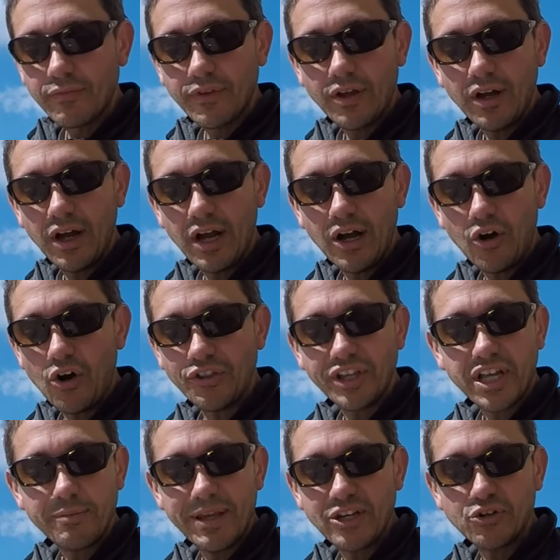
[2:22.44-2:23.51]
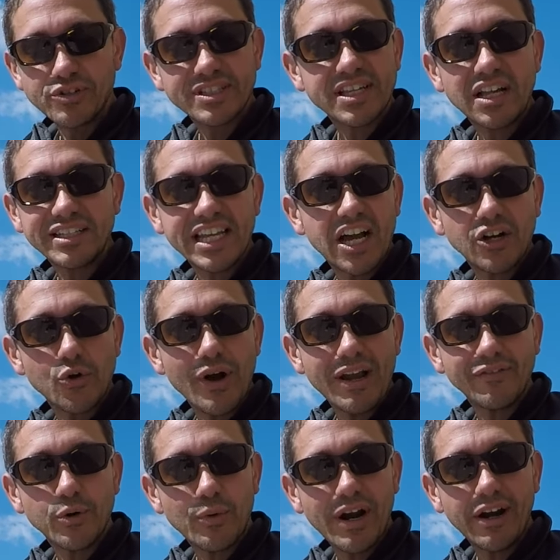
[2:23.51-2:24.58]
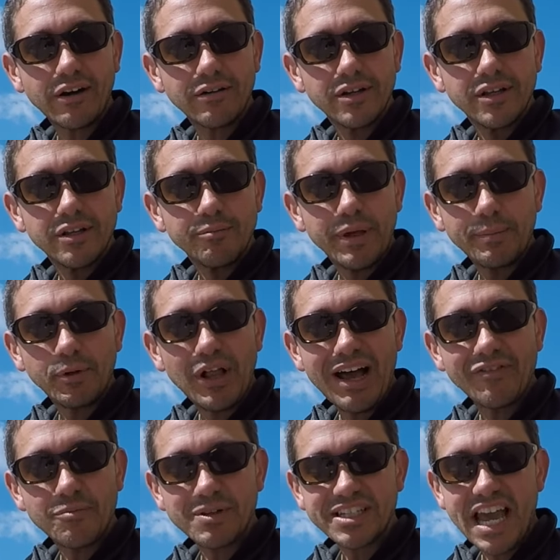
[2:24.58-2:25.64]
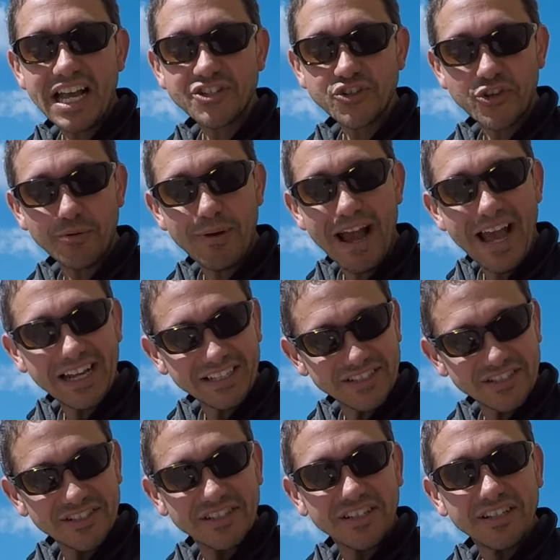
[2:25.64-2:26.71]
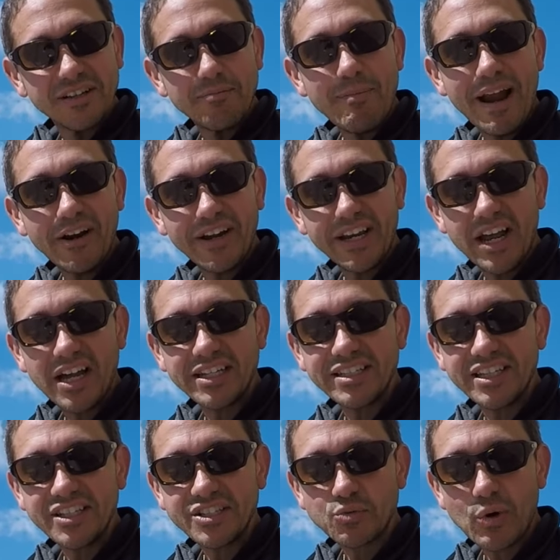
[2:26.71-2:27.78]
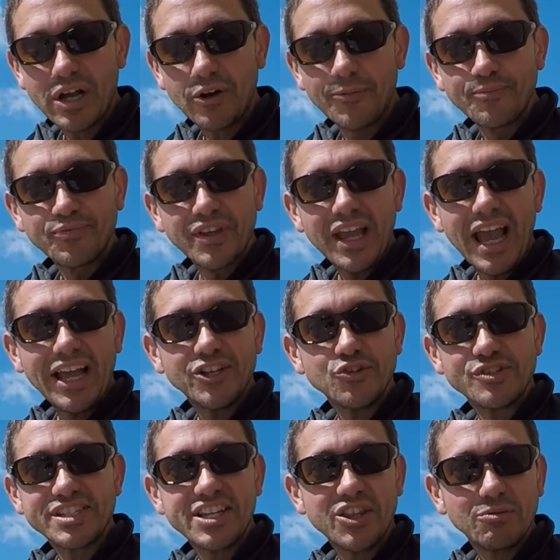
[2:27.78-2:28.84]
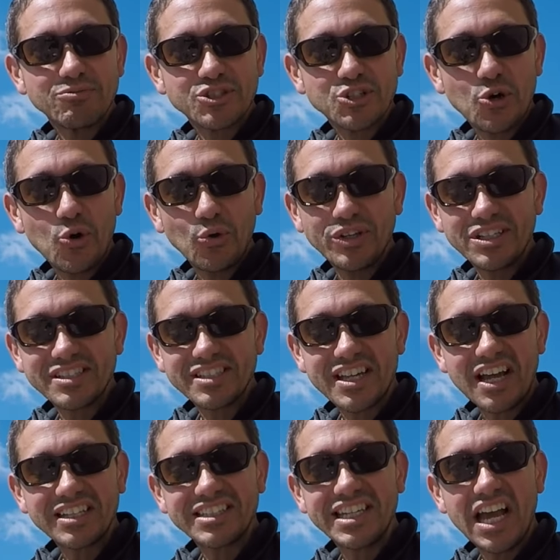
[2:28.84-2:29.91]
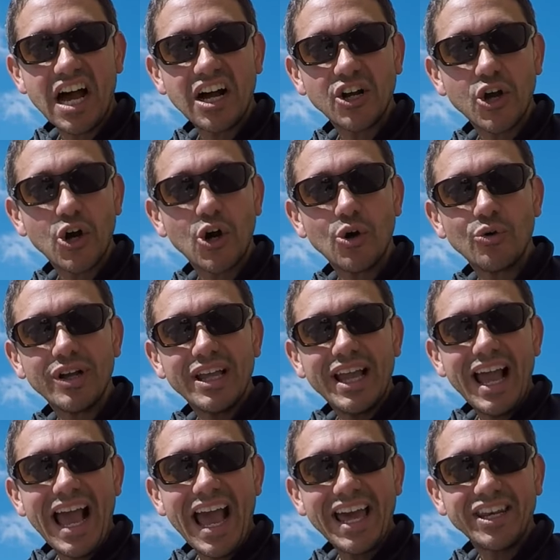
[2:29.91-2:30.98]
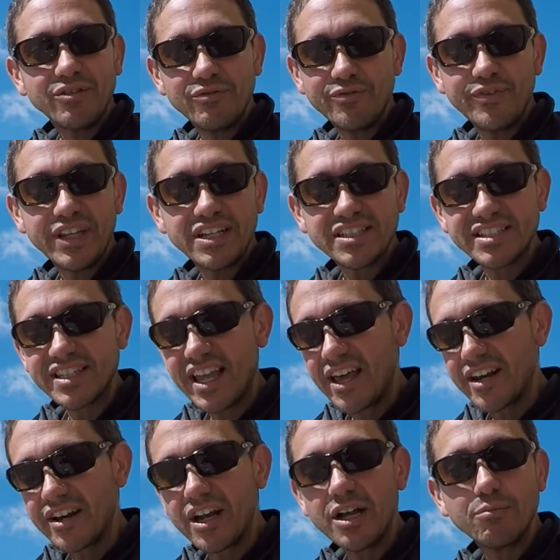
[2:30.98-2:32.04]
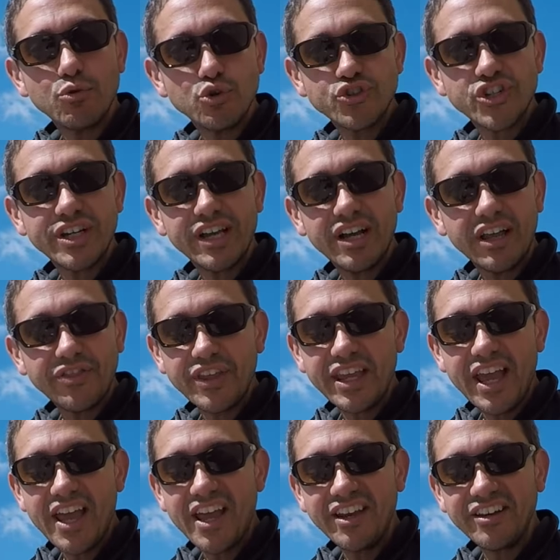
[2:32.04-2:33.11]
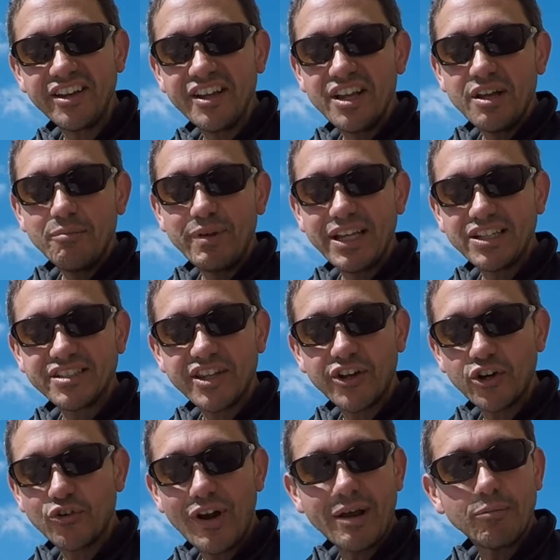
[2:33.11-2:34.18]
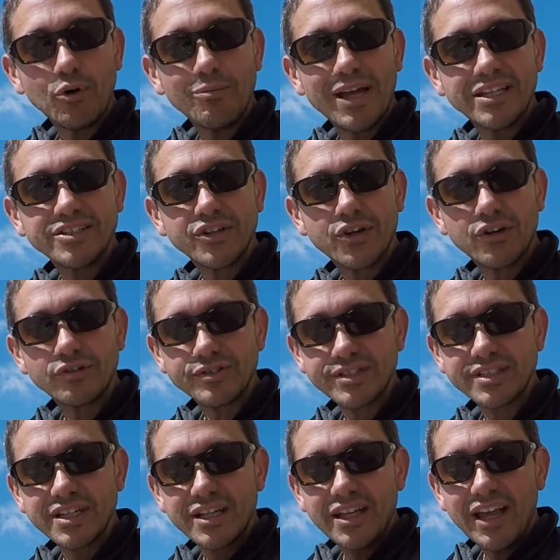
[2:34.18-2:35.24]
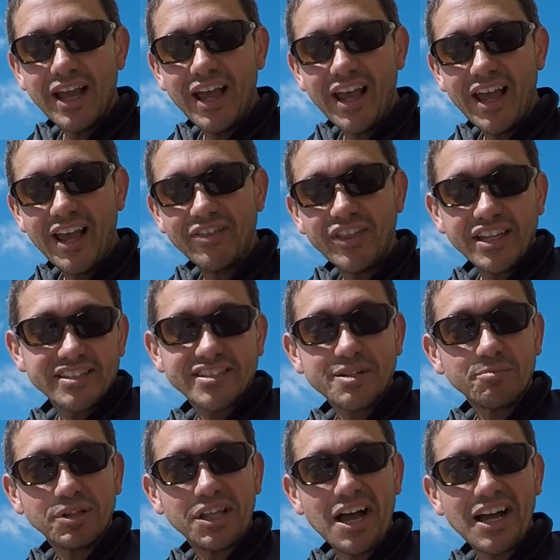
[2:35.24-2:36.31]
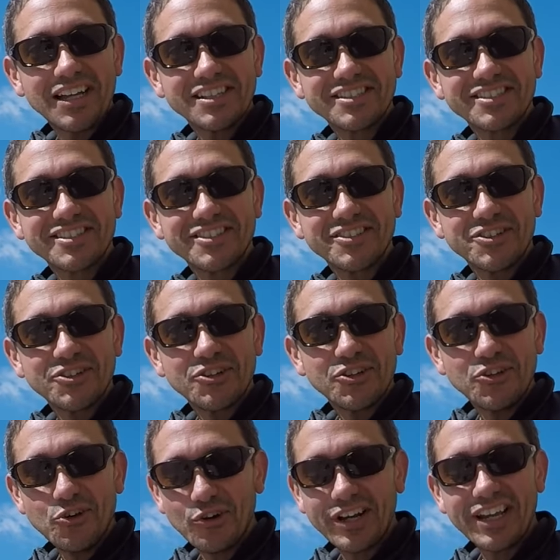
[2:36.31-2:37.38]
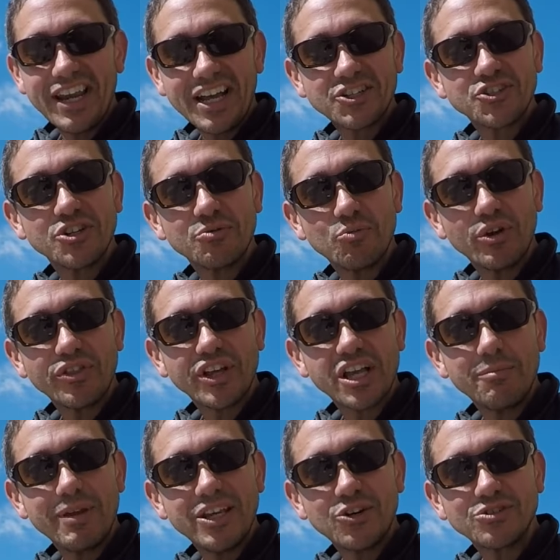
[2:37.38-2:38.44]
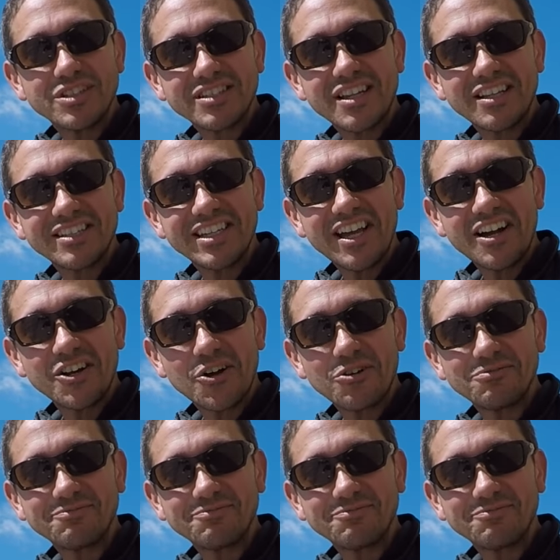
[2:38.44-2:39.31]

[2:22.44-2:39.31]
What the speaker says: on the Camino de Santiago everywhere. People have them attached to their bags. Mary and I did as well. And you see them sold in Santiago and in Finisterre and Murcia at the end, because they're great mementos and they symbolize your connection with the Camino de Santiago.